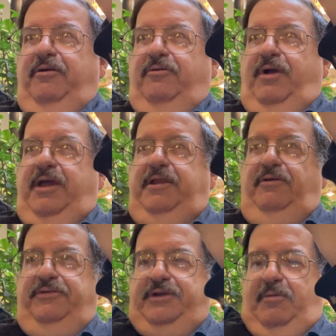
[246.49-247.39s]
Grant
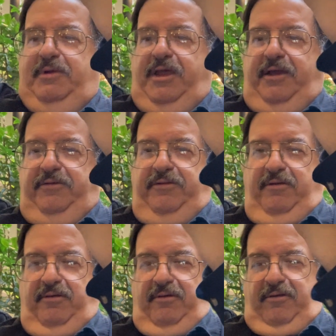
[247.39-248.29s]
Hill's coming next.
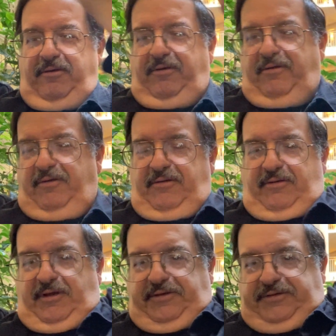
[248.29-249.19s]

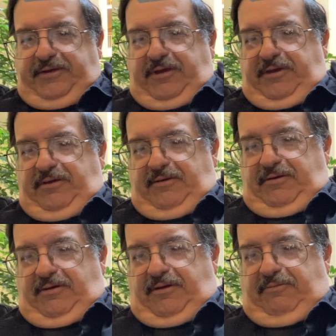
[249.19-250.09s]
Let's see.
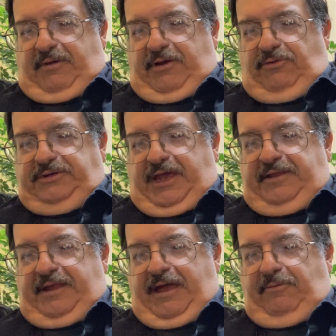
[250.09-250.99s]
All right, who's
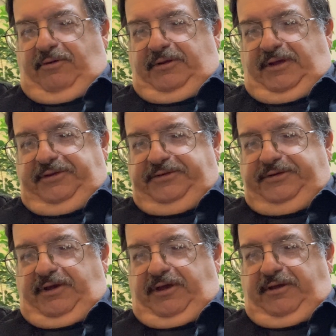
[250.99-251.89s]
getting that one? Let's
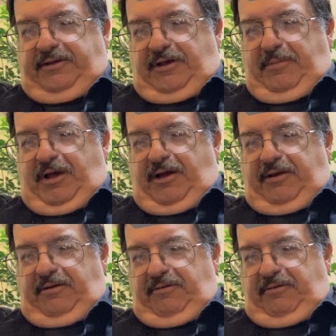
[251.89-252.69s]
see. Come on.